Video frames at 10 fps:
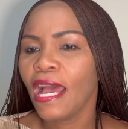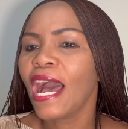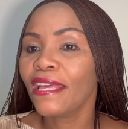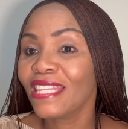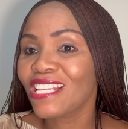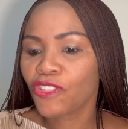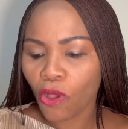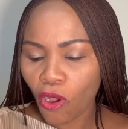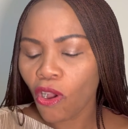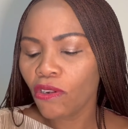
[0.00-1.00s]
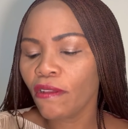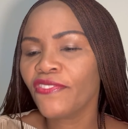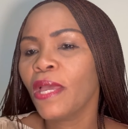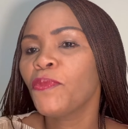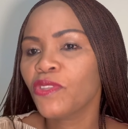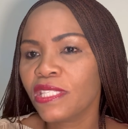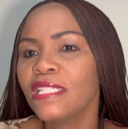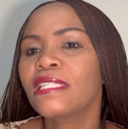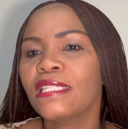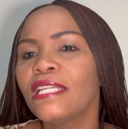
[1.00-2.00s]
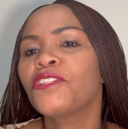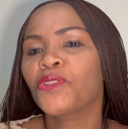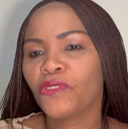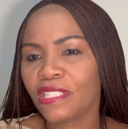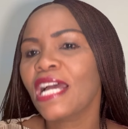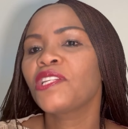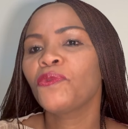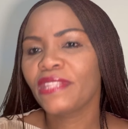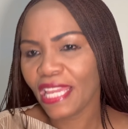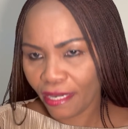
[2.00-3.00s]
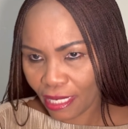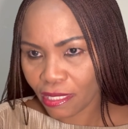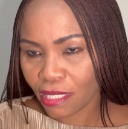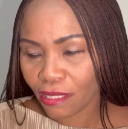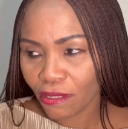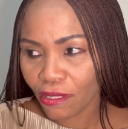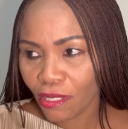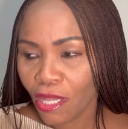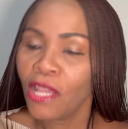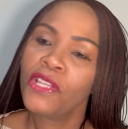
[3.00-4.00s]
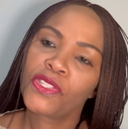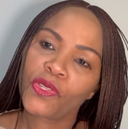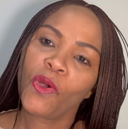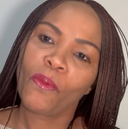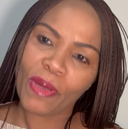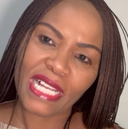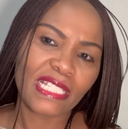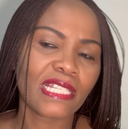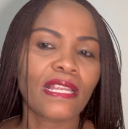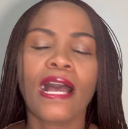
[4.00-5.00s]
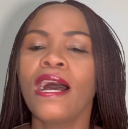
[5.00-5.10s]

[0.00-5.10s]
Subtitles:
Others, all of them, you still need to start with IEN'S. So, but